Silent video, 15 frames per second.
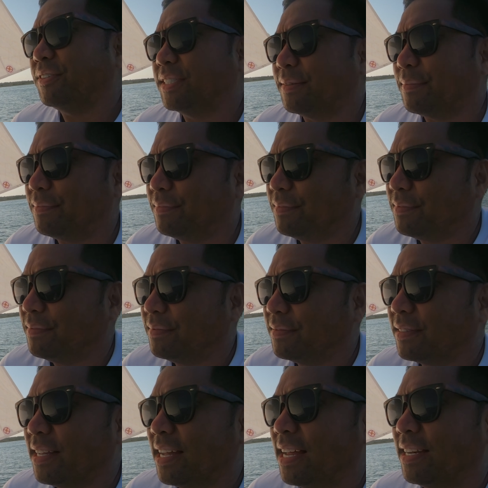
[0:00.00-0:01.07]
is yeah,
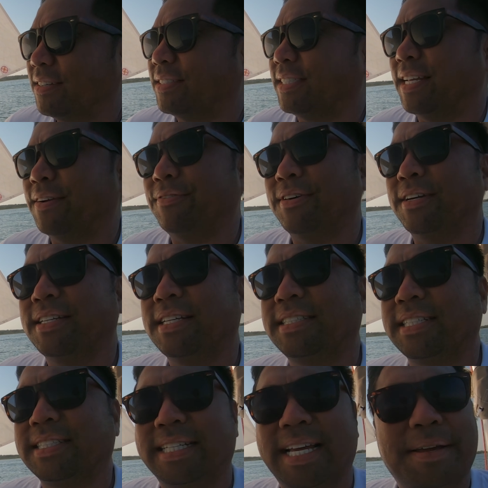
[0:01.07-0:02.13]
I don't know, it's different.
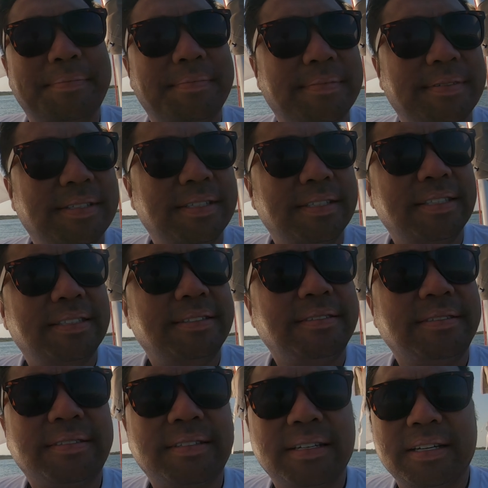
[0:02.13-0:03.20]
It's the same.
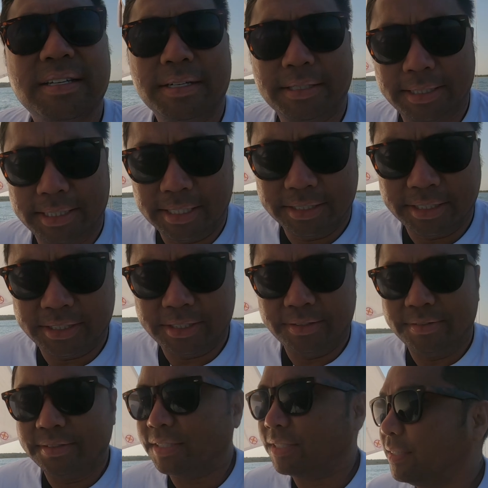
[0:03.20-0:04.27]
There's there's
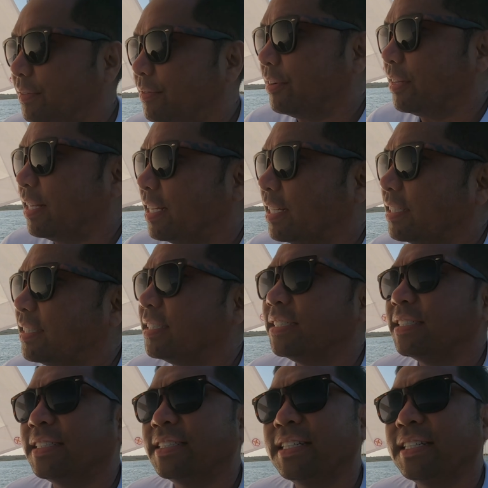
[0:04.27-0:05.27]
two, two different things.